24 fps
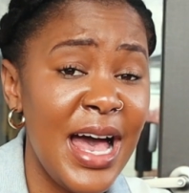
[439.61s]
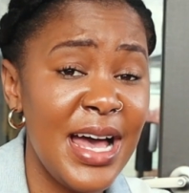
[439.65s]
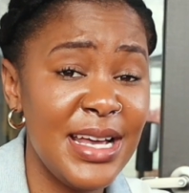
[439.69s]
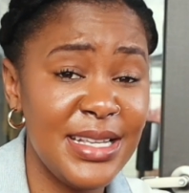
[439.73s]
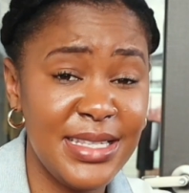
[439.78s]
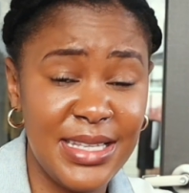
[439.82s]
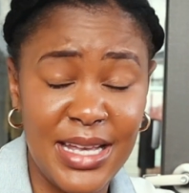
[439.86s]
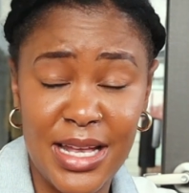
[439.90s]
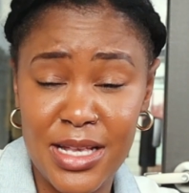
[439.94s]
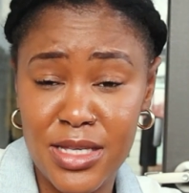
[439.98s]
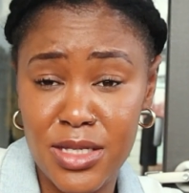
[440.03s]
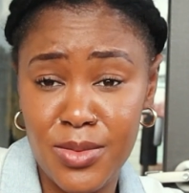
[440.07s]
I
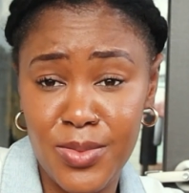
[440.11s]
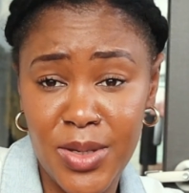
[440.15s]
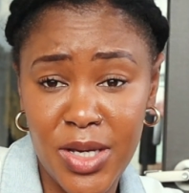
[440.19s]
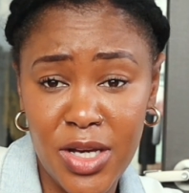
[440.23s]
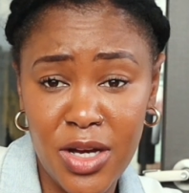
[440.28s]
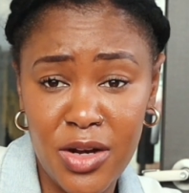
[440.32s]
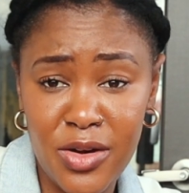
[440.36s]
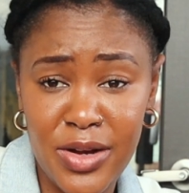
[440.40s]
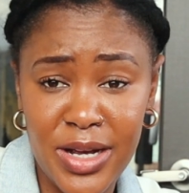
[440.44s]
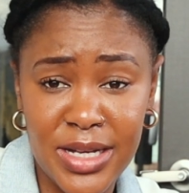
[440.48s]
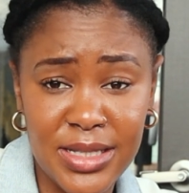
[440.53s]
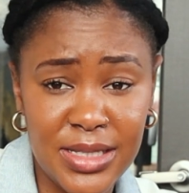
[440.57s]
stand to be
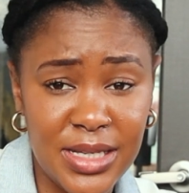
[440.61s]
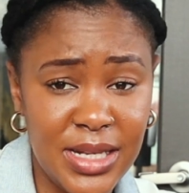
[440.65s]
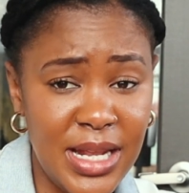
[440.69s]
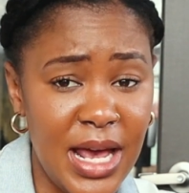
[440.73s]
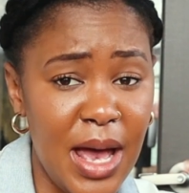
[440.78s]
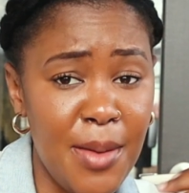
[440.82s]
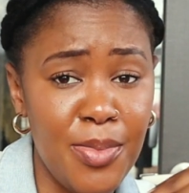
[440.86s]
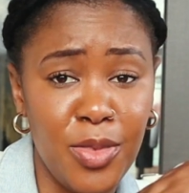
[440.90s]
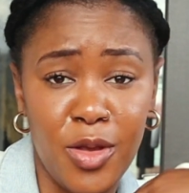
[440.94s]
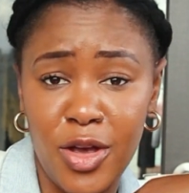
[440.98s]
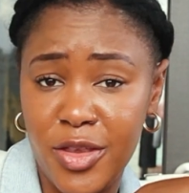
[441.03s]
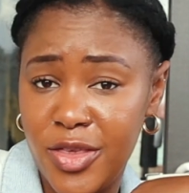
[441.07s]
corrected.
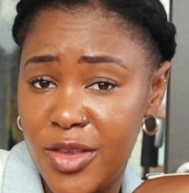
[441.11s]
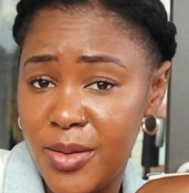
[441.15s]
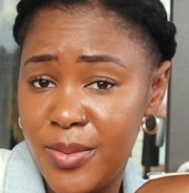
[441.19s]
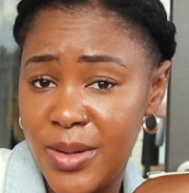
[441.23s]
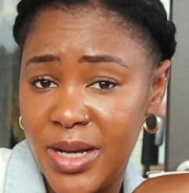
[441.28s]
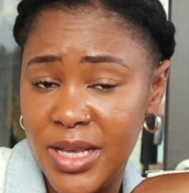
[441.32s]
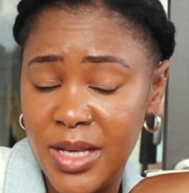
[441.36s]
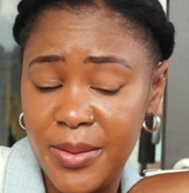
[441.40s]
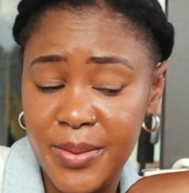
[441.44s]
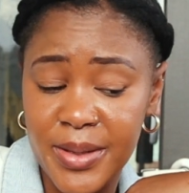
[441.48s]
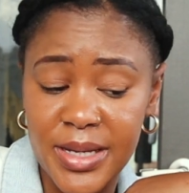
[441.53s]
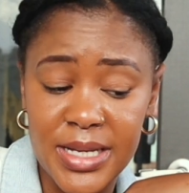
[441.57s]
I'm not the
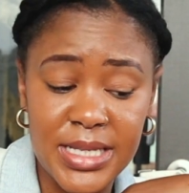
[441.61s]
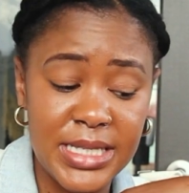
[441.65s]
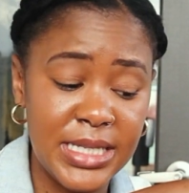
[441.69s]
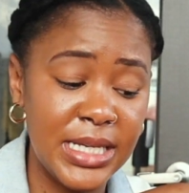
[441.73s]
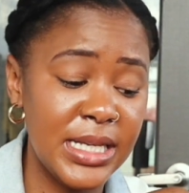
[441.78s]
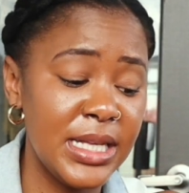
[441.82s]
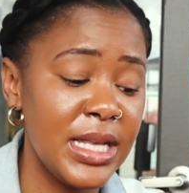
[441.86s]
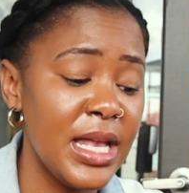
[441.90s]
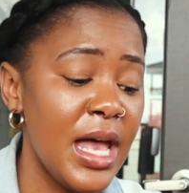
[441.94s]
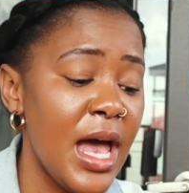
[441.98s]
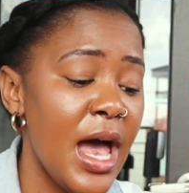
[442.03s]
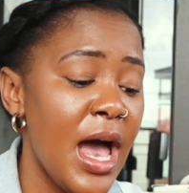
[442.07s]
money
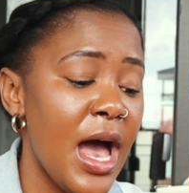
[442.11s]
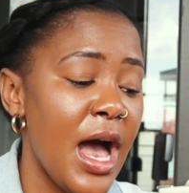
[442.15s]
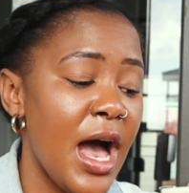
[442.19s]
person.